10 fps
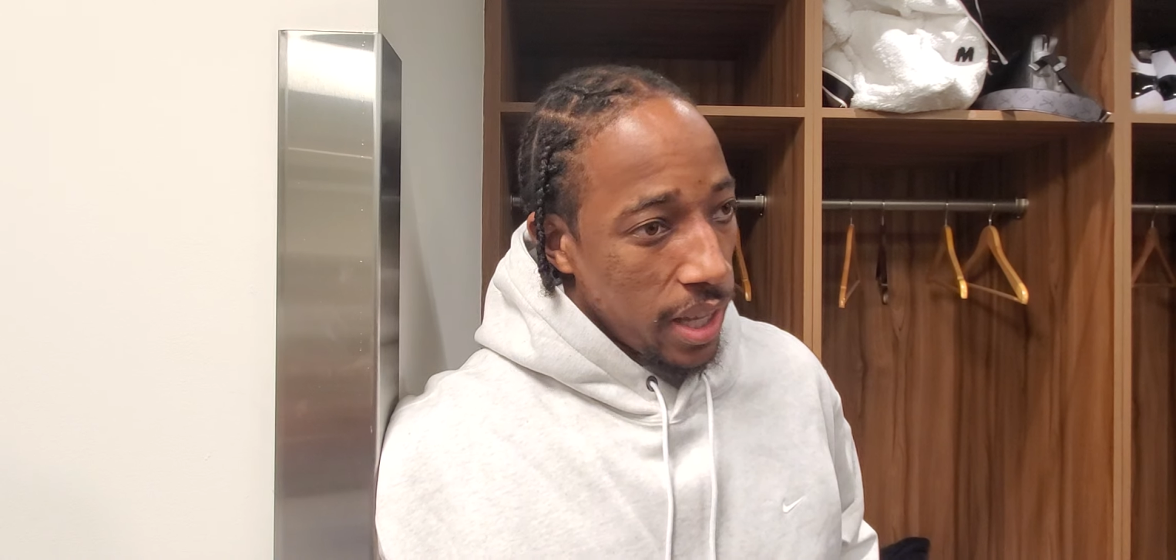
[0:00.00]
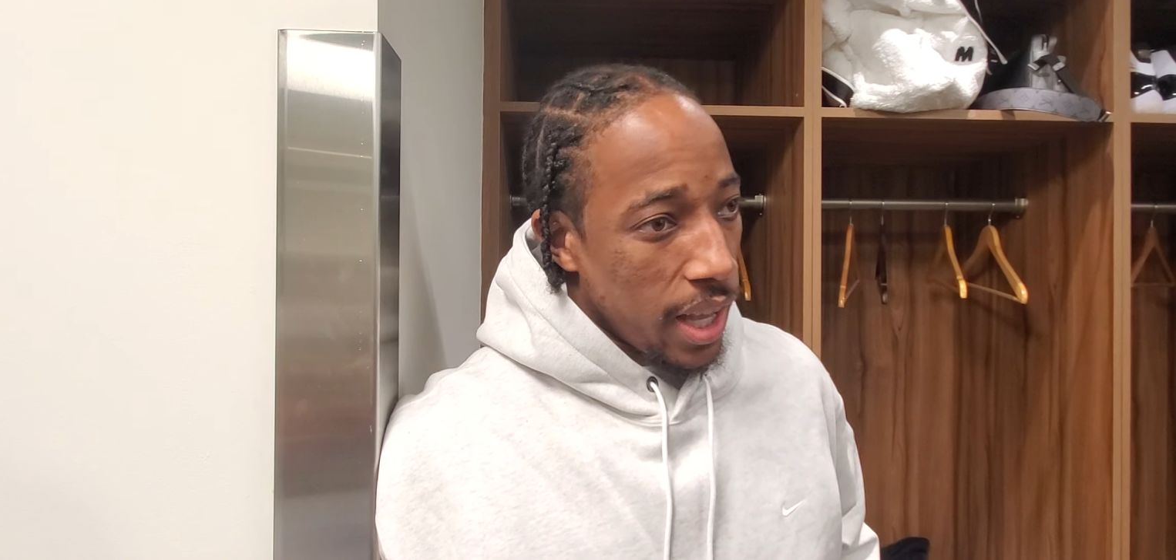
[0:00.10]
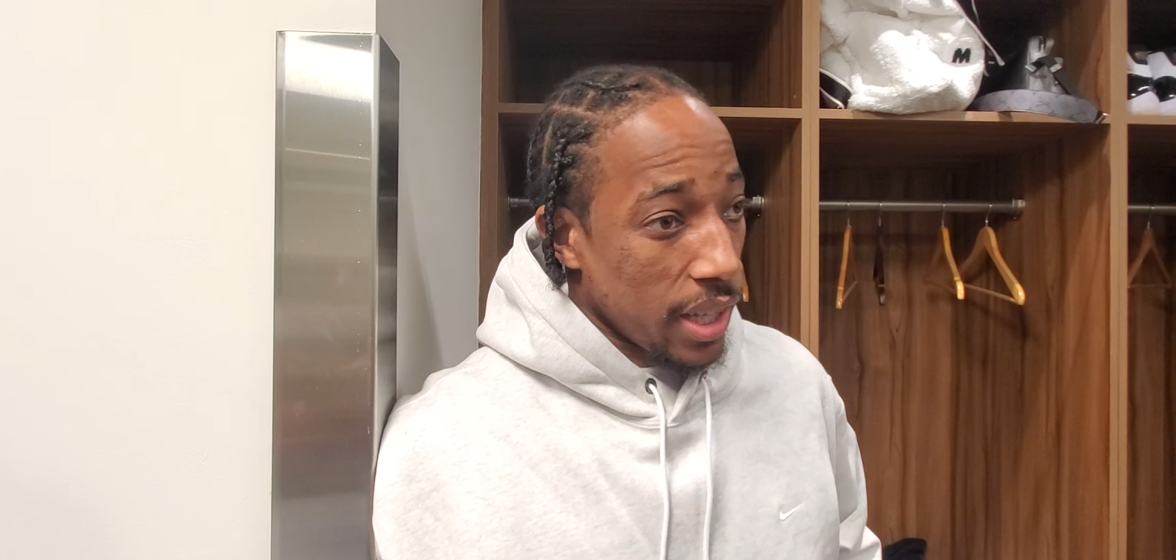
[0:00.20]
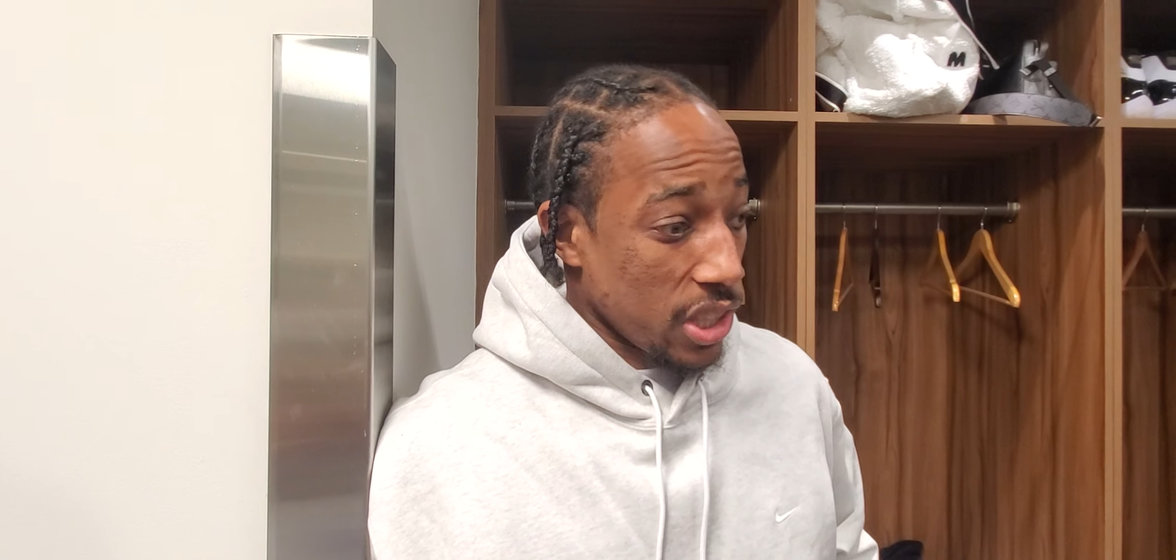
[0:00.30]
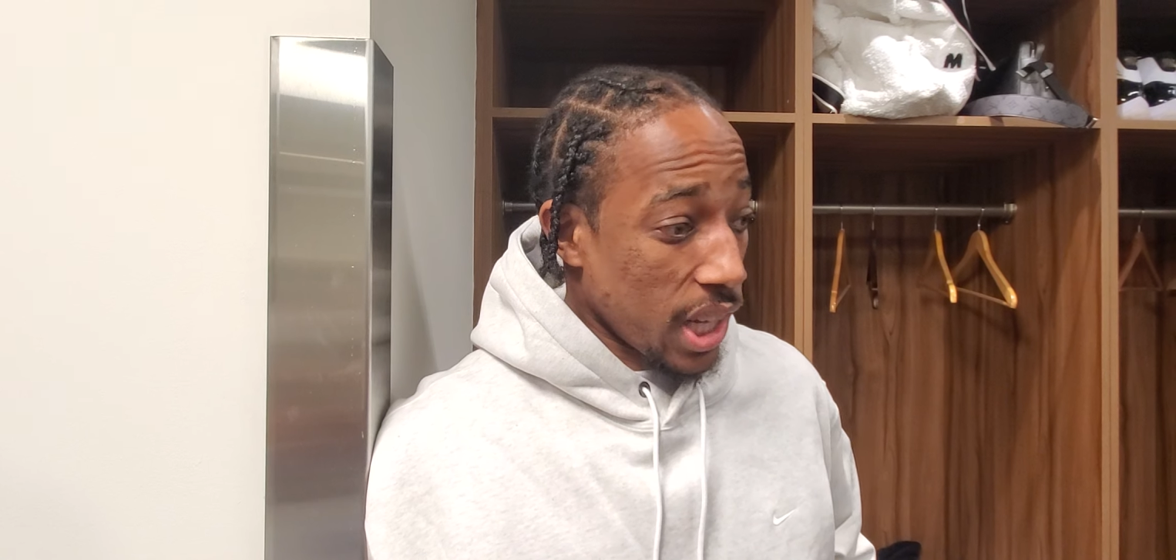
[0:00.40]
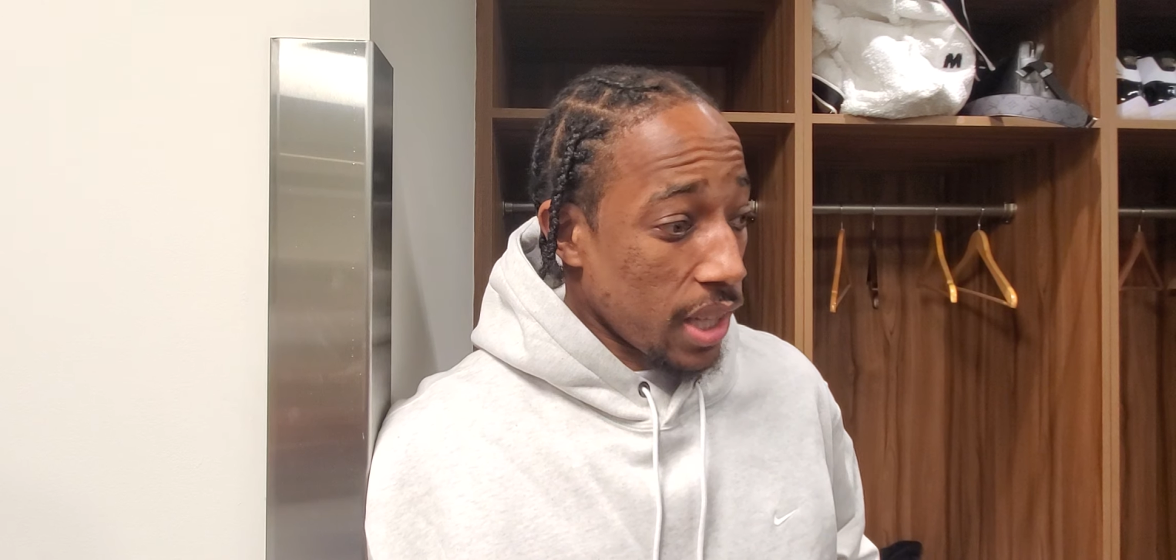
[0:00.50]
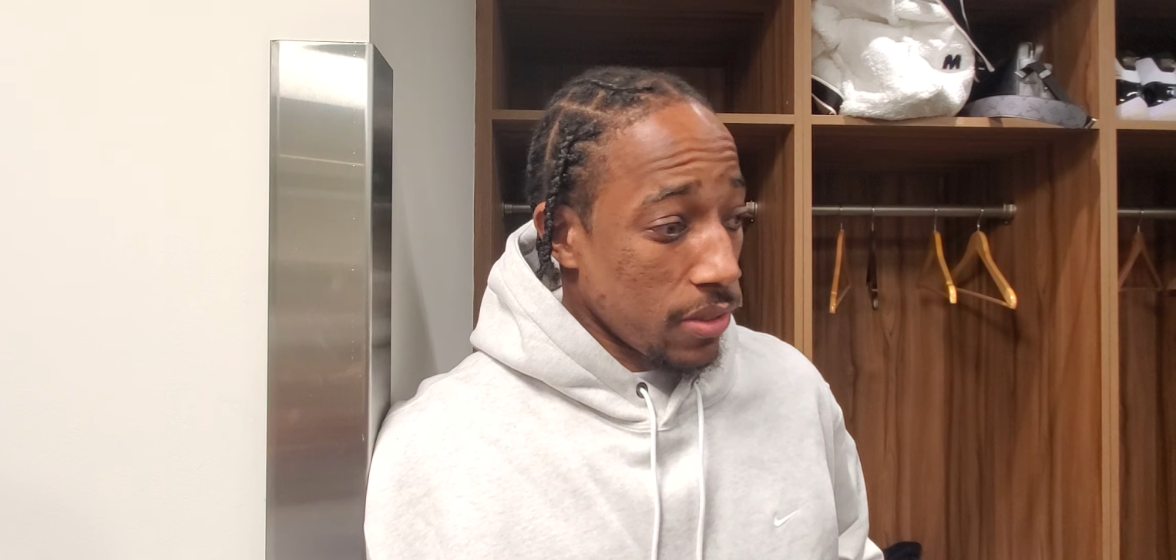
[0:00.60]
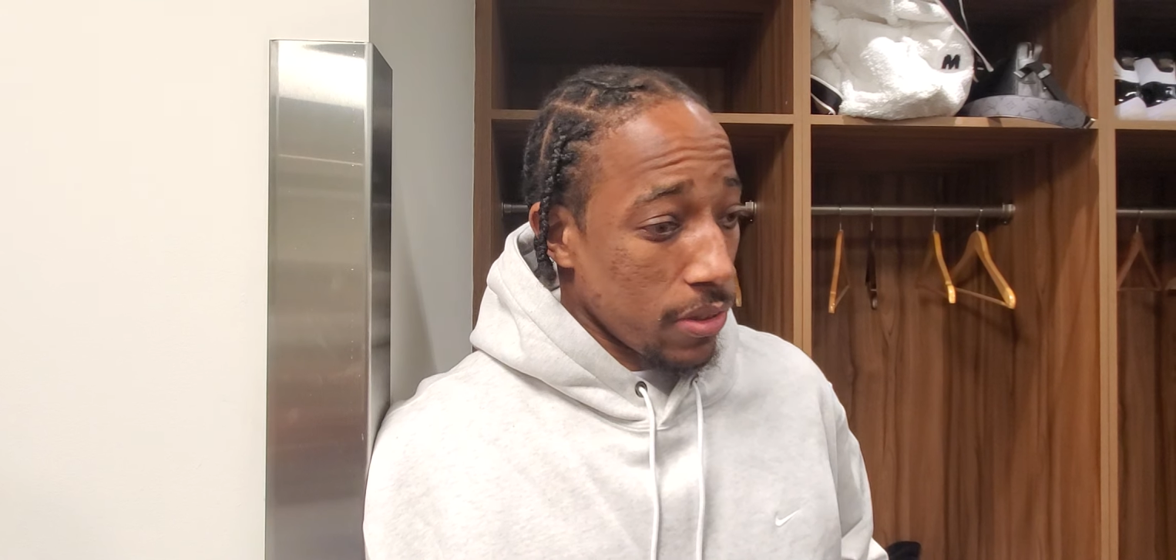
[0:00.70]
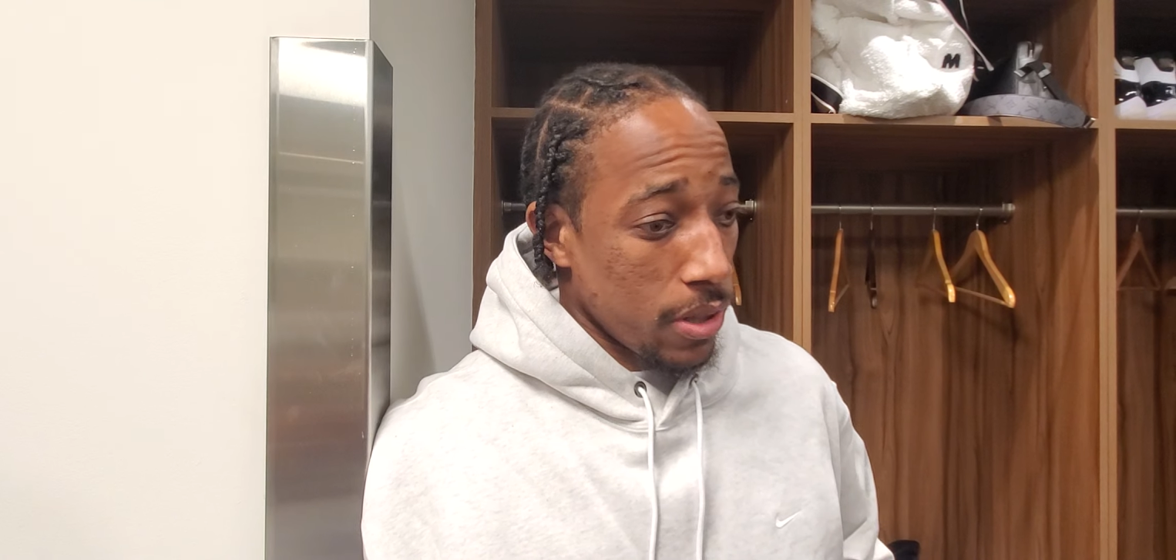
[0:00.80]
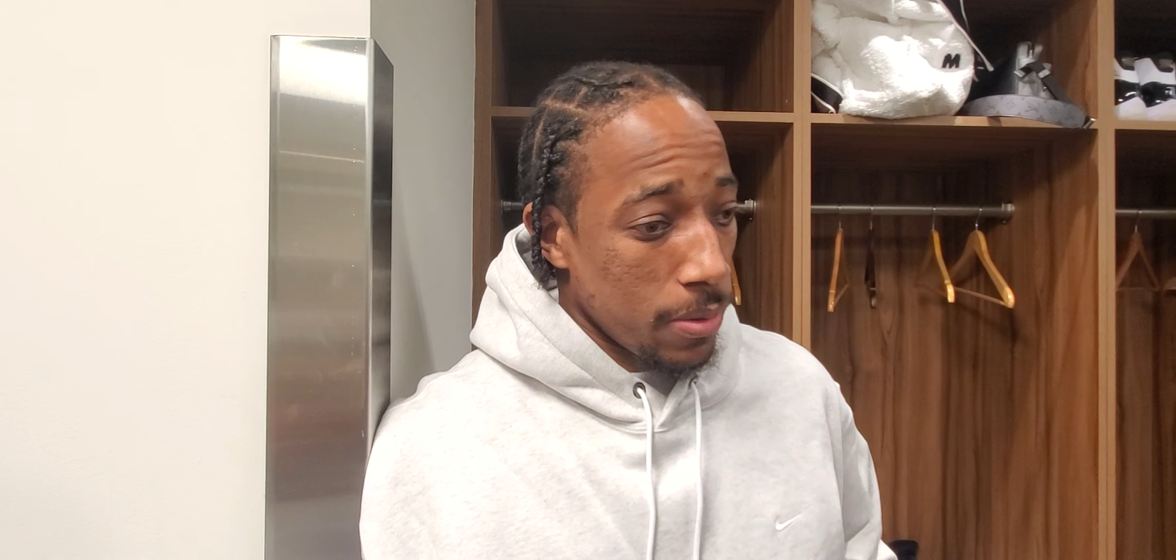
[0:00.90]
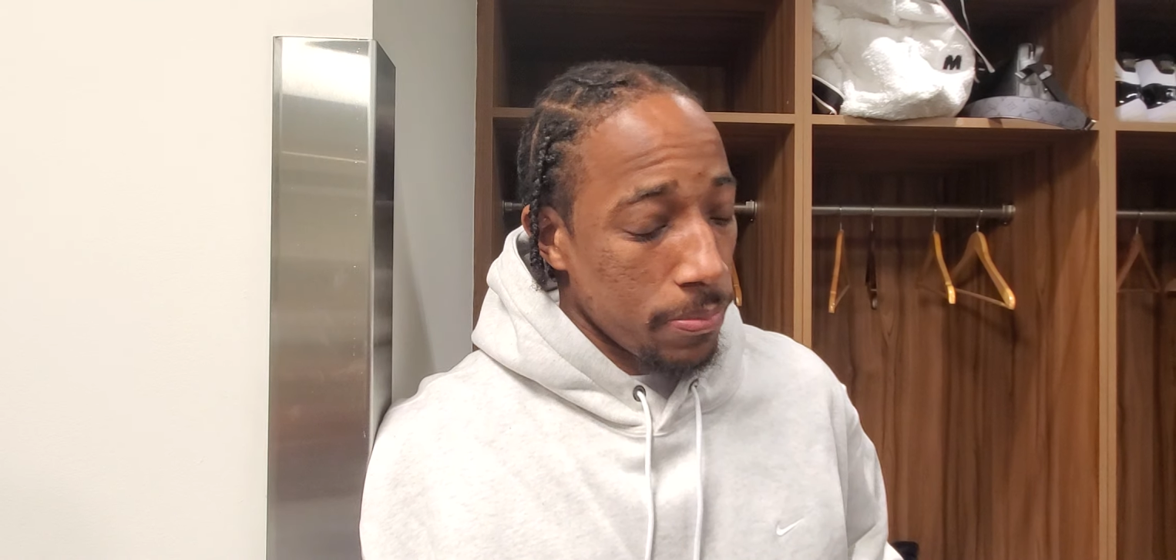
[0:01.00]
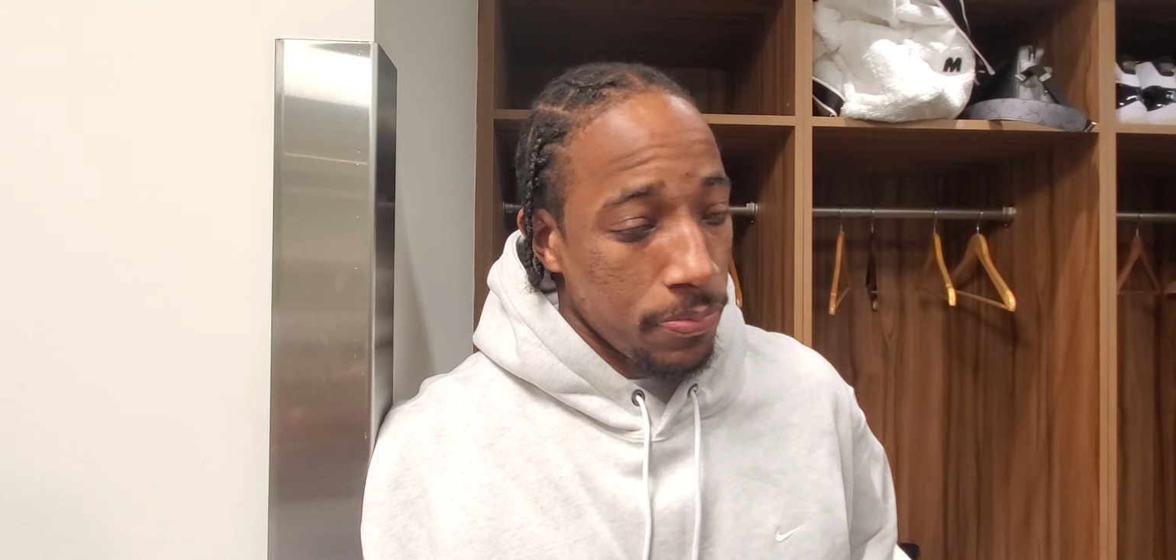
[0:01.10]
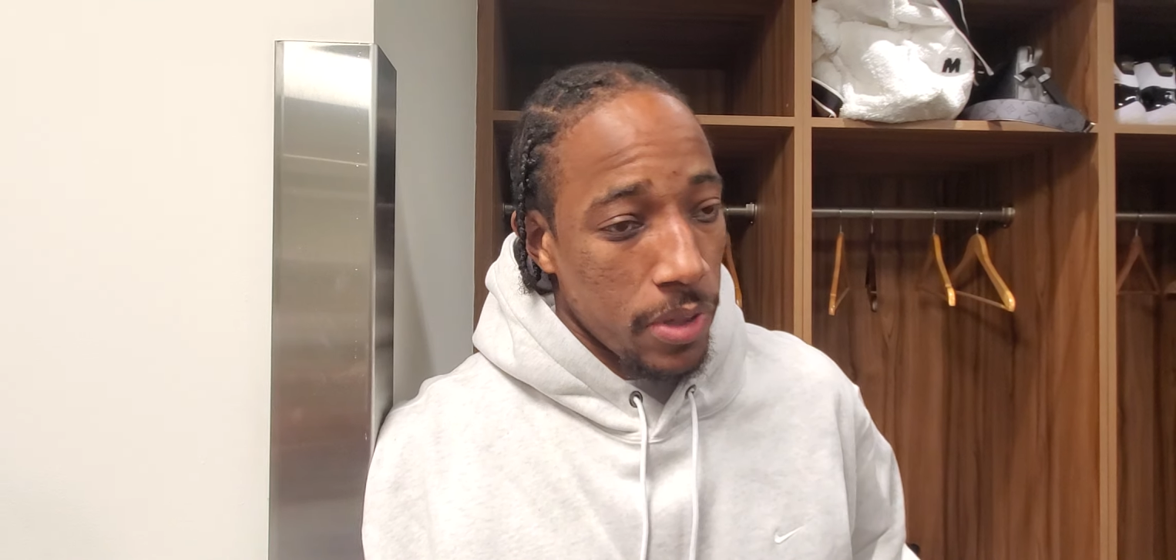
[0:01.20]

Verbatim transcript: guys shots from. Um,